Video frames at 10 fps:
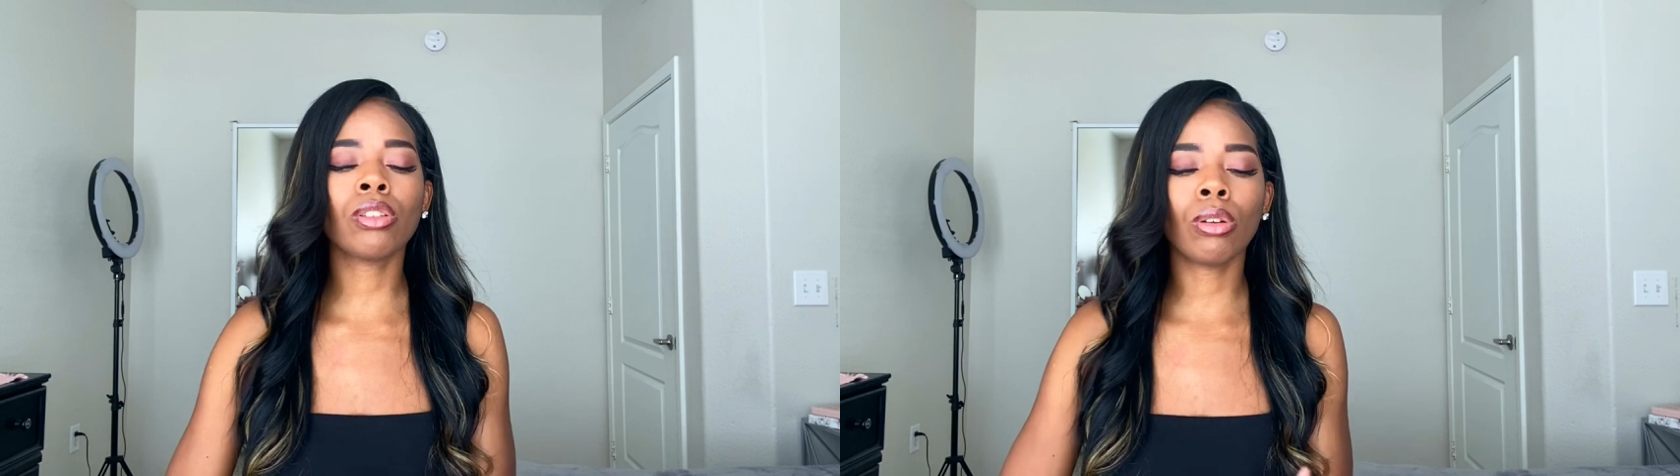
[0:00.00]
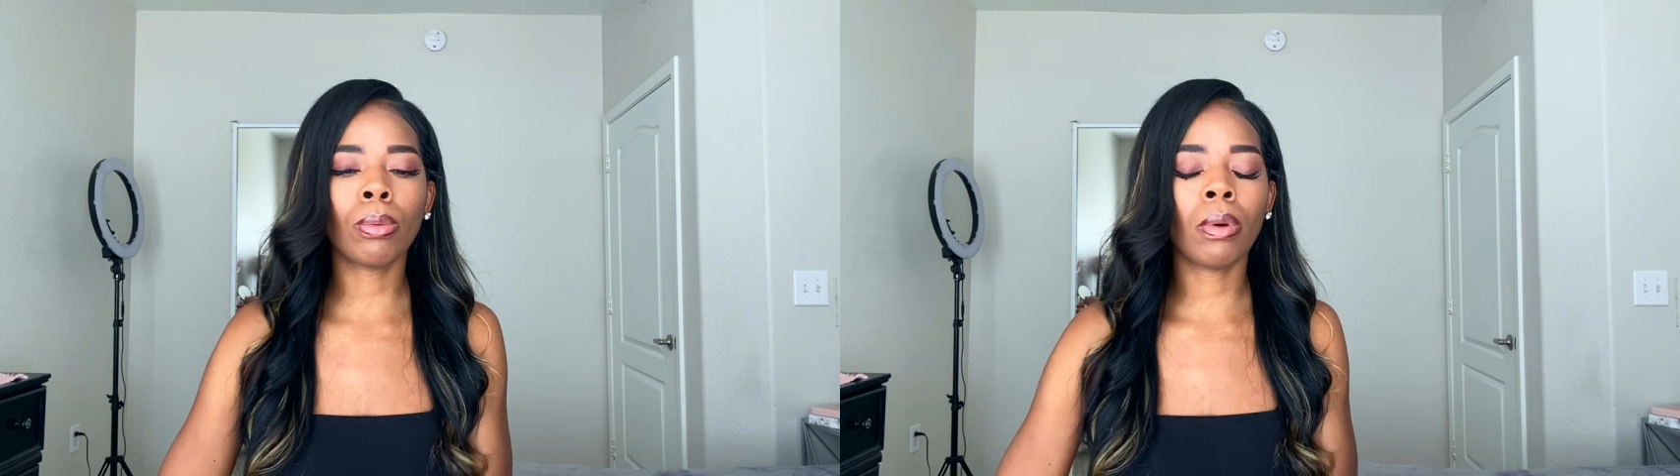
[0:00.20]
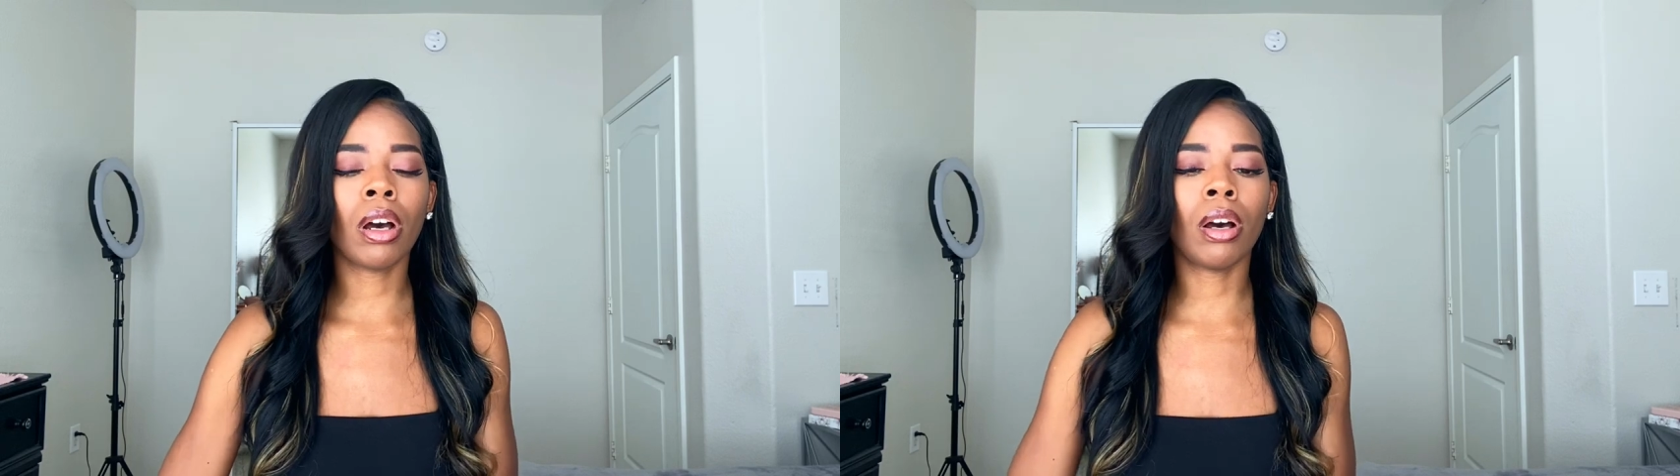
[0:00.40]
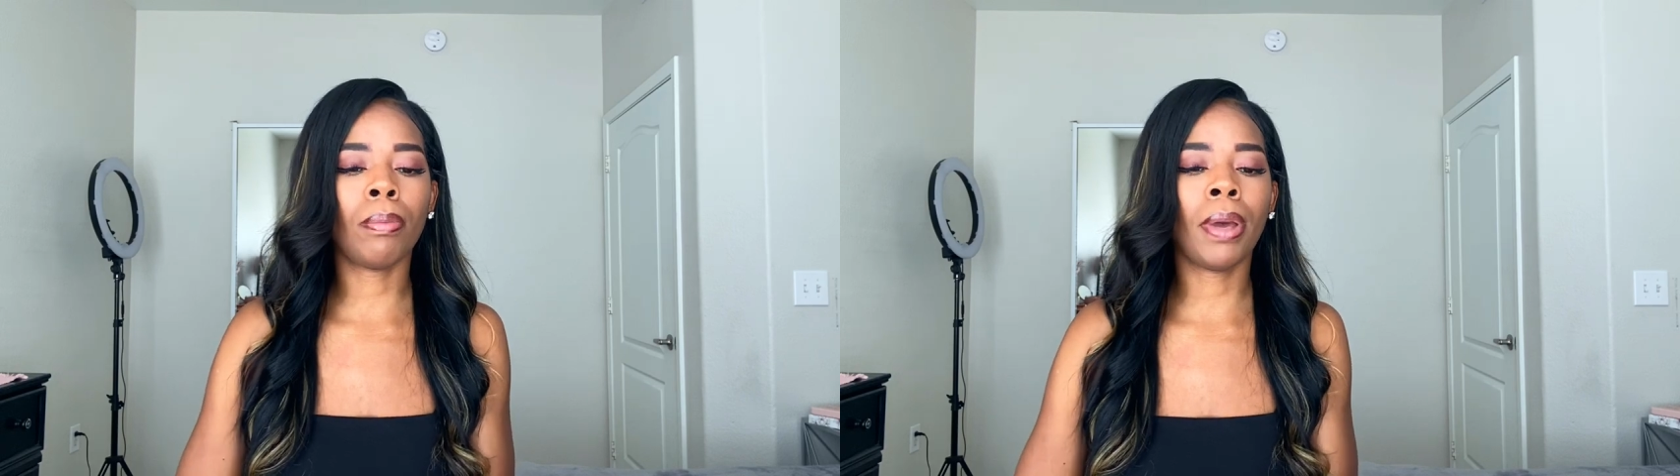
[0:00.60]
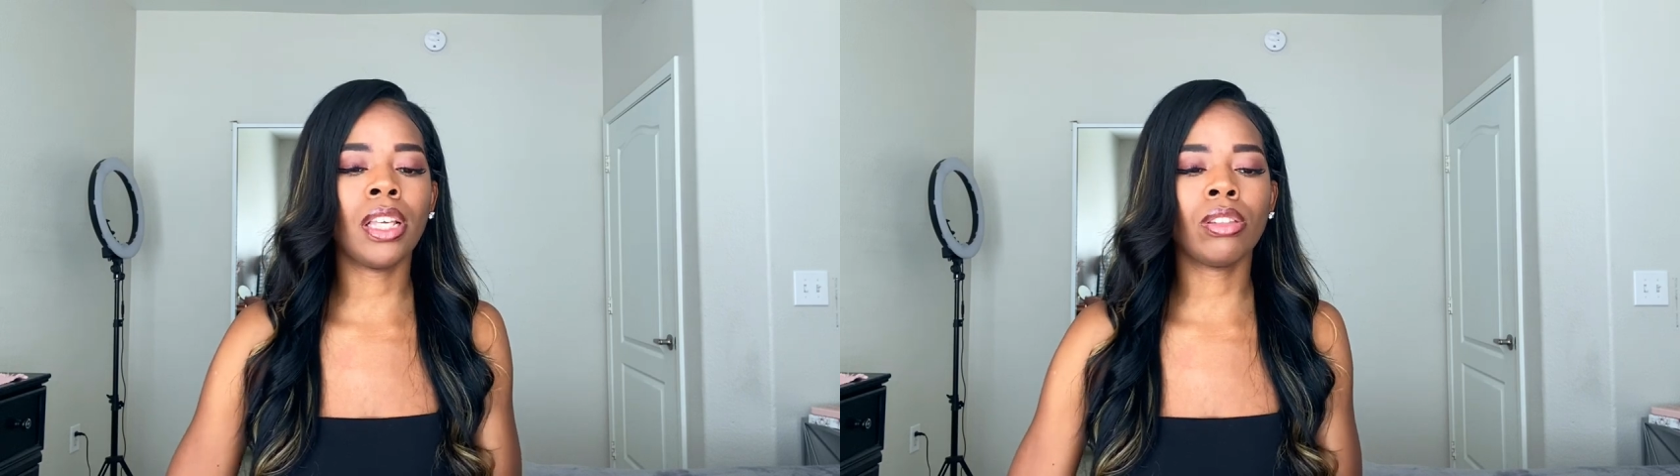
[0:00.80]
soda
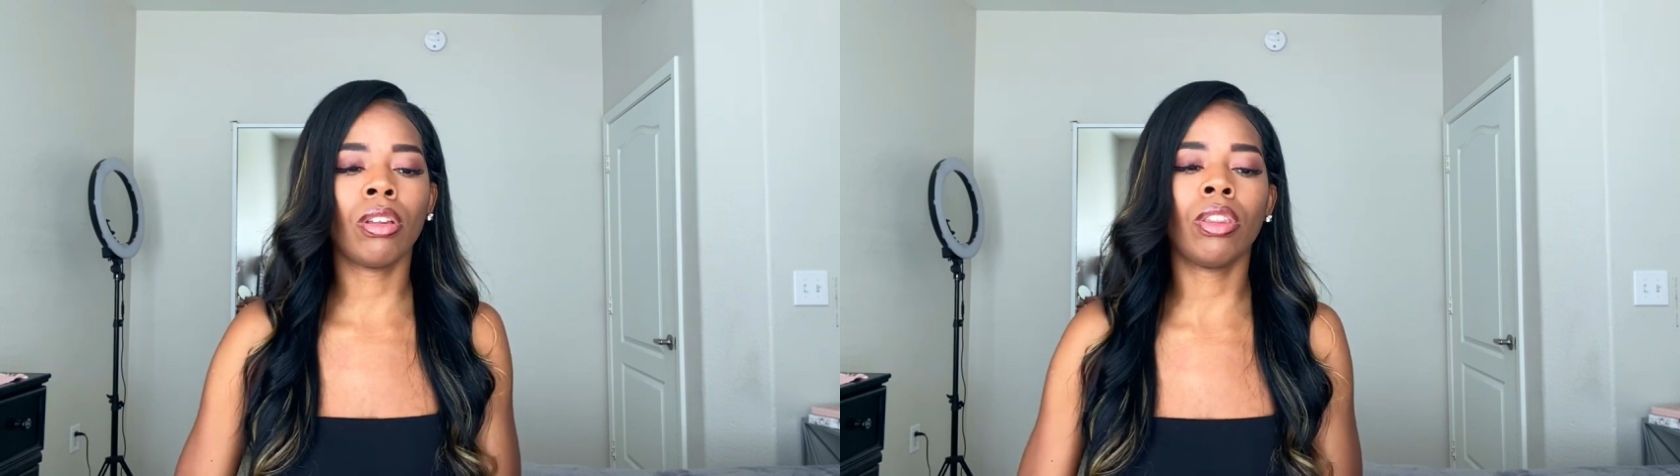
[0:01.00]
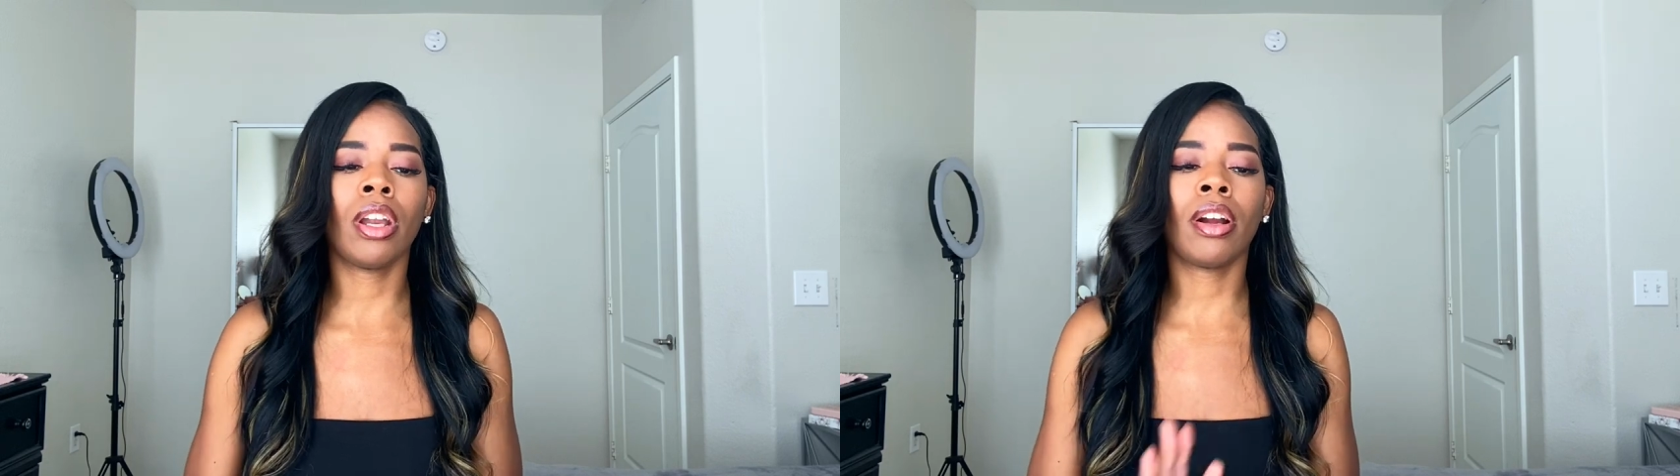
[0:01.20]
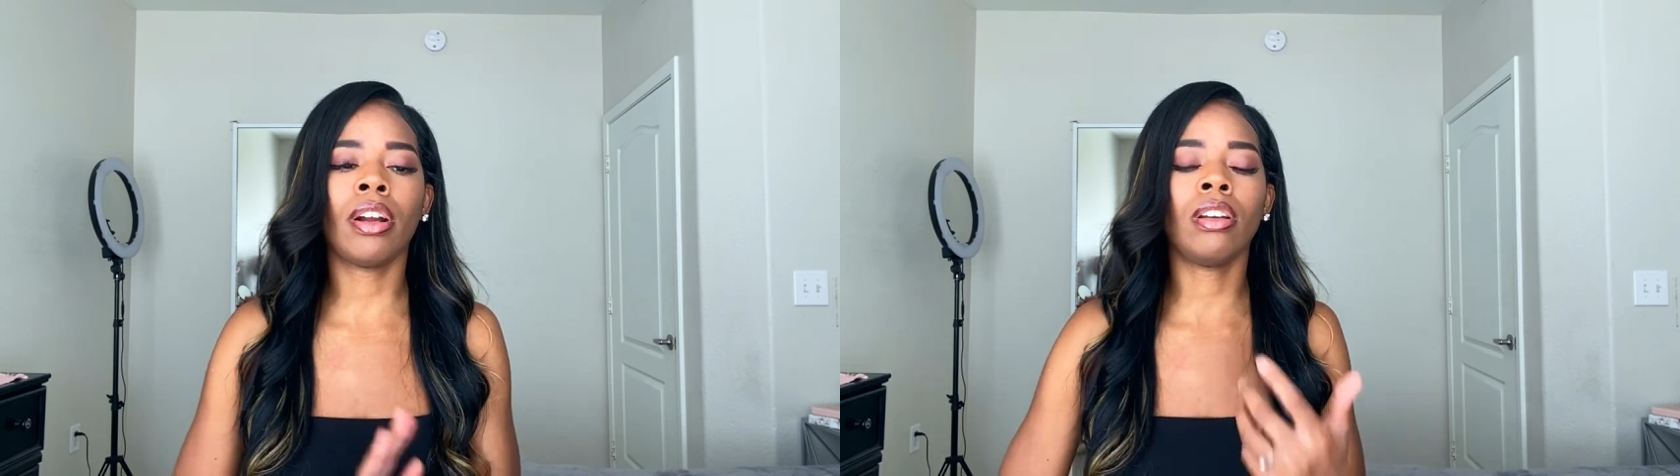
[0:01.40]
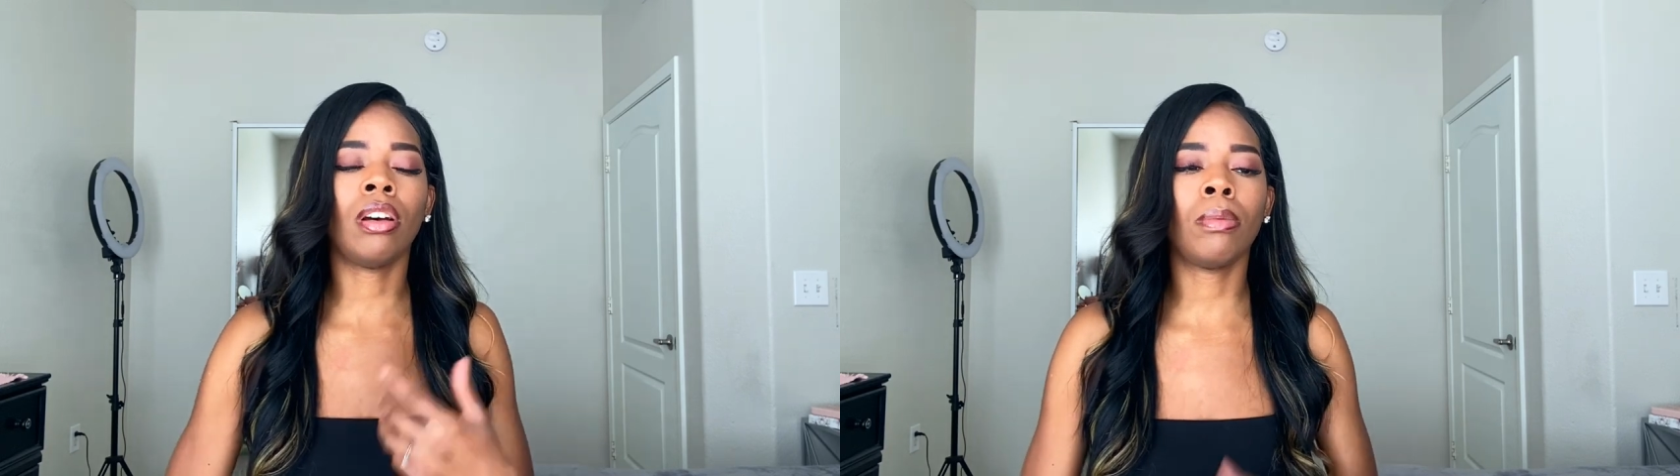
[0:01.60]
paste on there,